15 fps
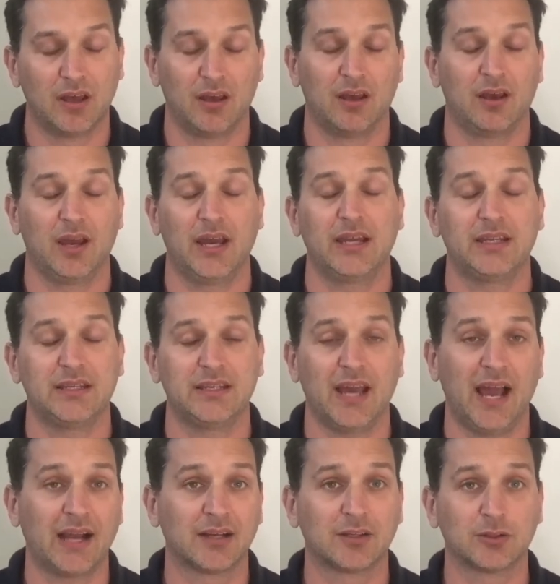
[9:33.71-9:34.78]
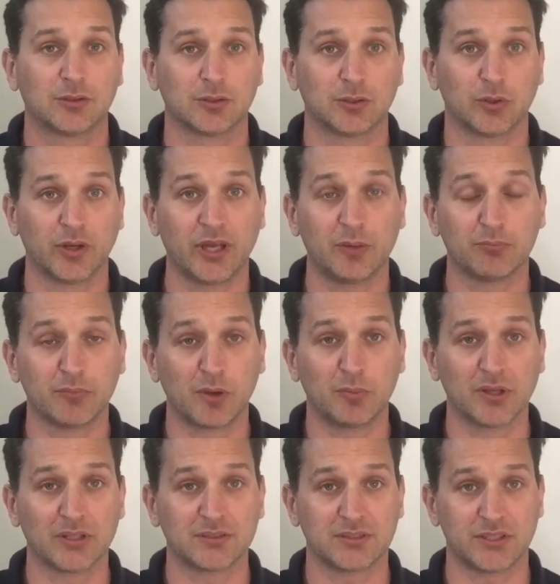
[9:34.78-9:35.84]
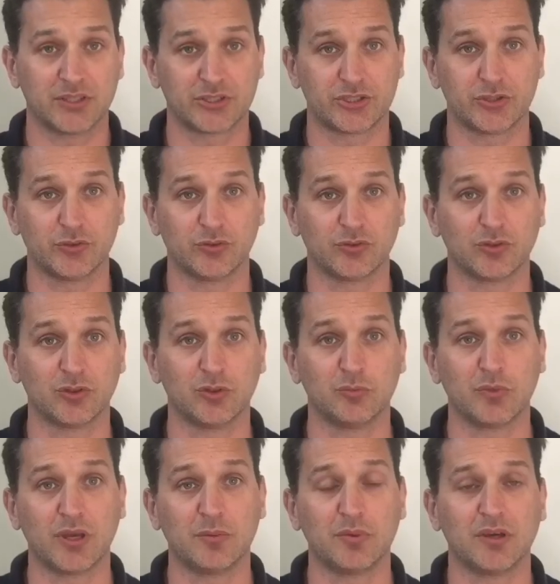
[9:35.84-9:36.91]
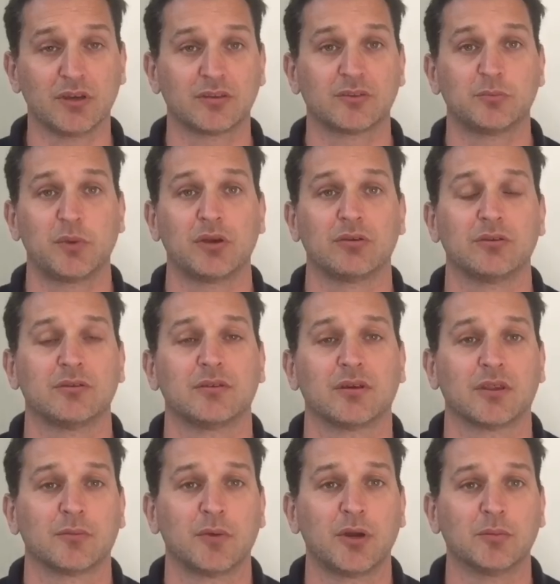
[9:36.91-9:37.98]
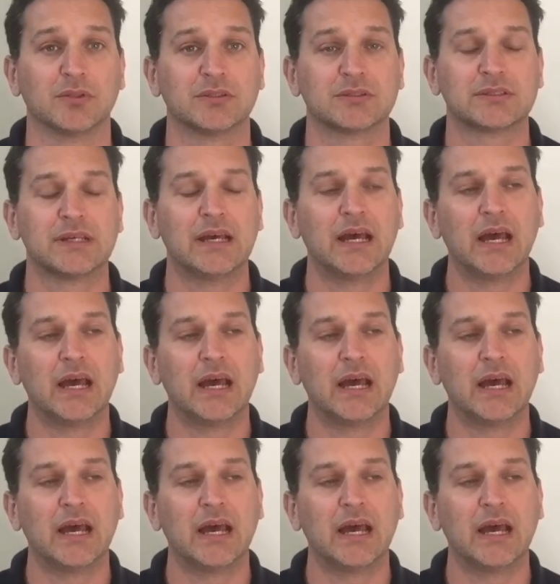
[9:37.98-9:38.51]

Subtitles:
any ankle or hip mobility issues that you may be experiencing at the moment.